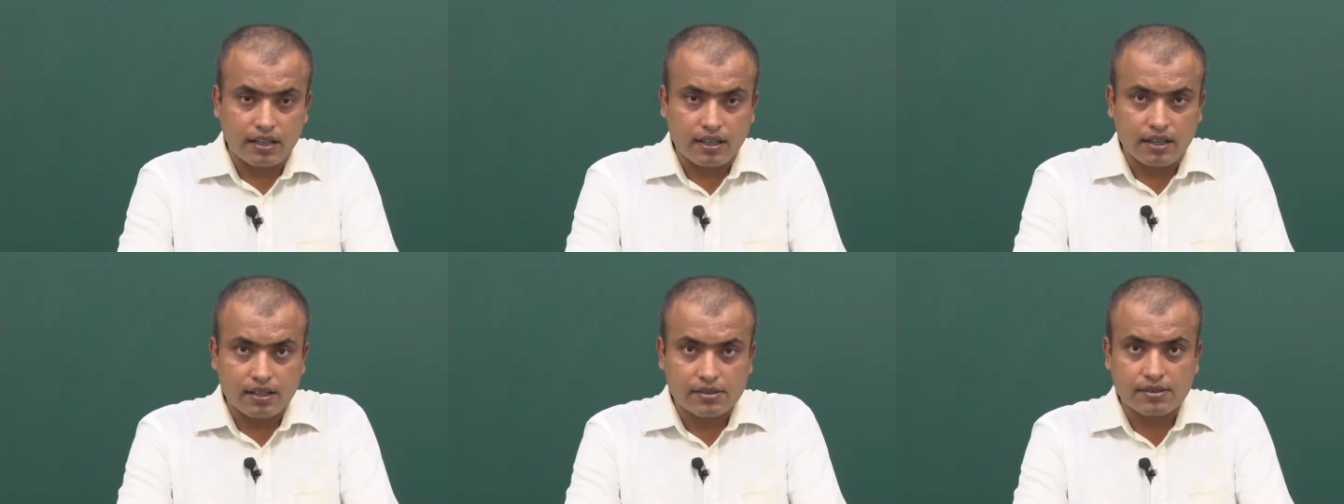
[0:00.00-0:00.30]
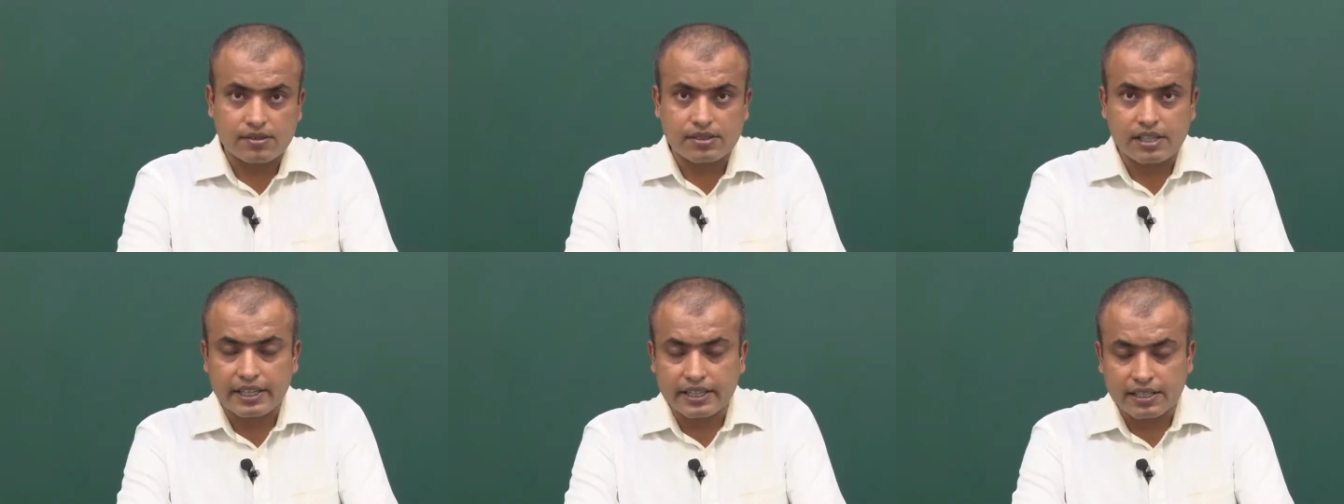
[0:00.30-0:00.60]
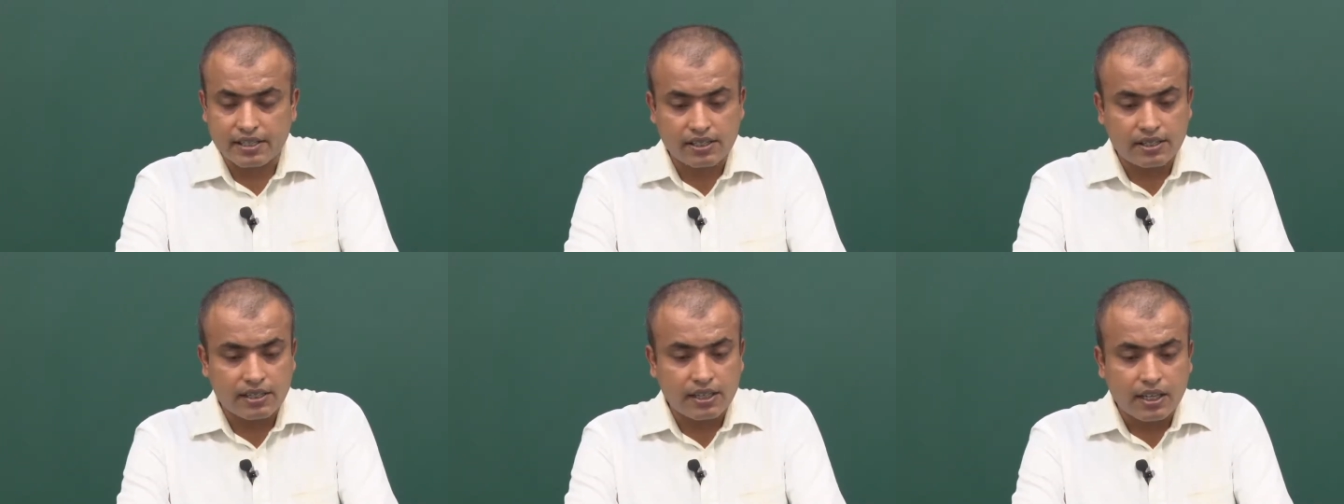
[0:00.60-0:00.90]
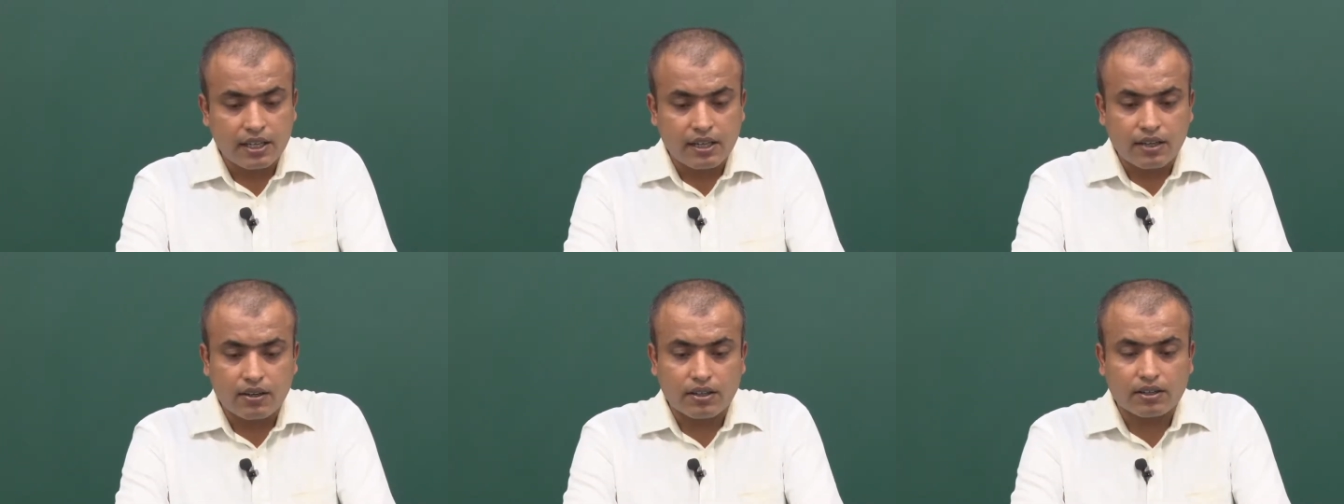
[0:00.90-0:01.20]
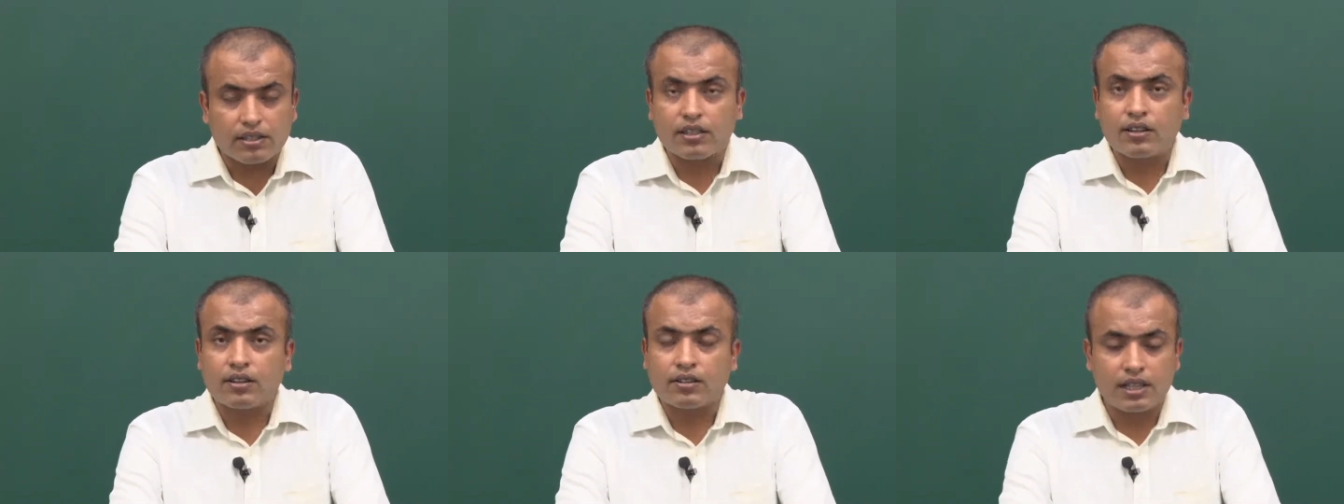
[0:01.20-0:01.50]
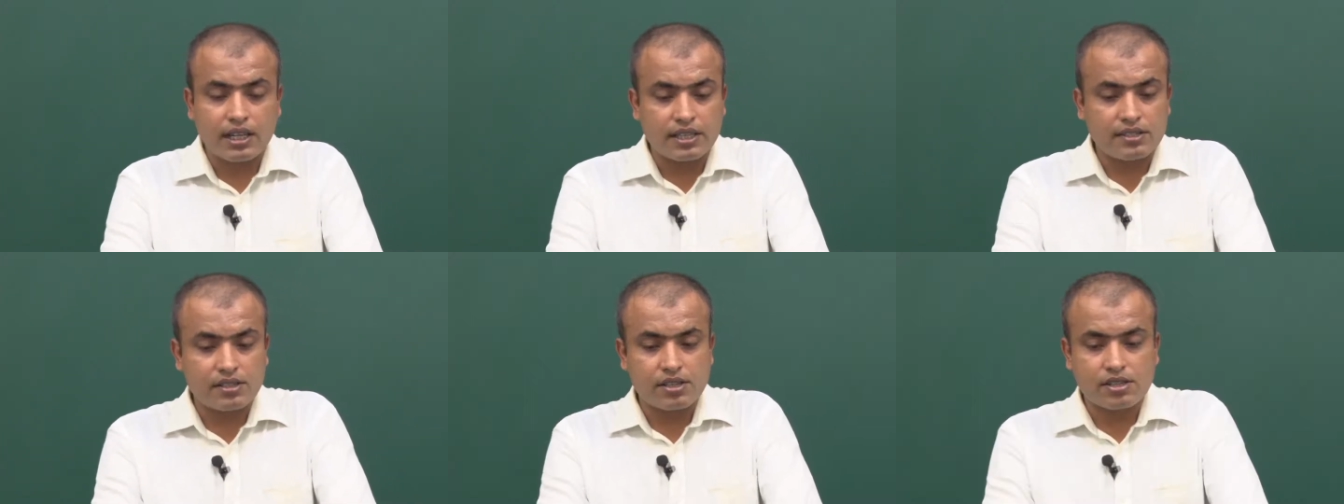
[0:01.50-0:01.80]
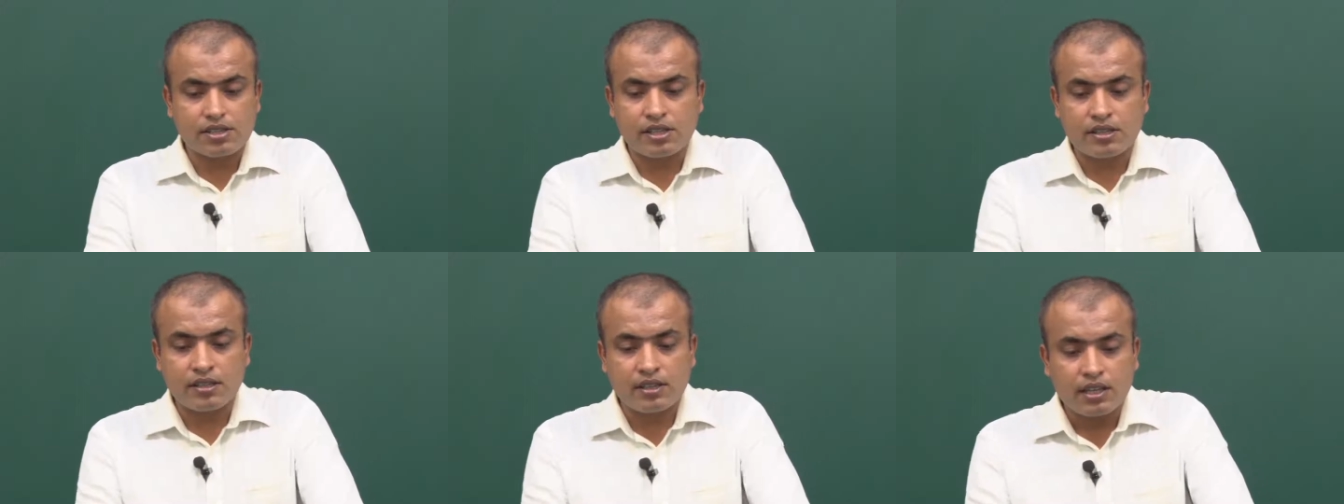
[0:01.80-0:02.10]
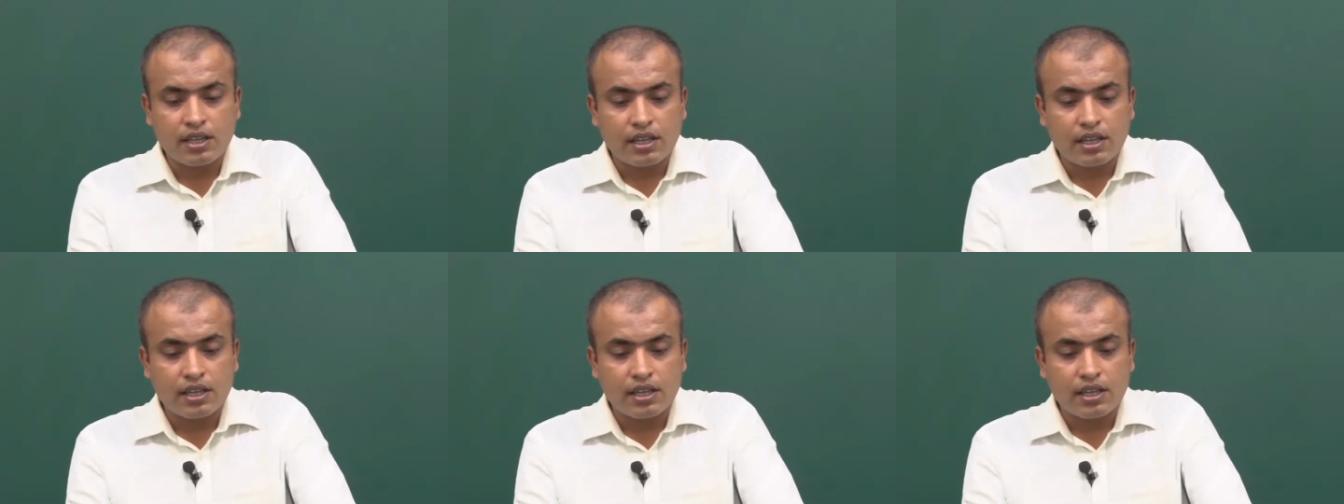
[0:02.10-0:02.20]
society or the organization.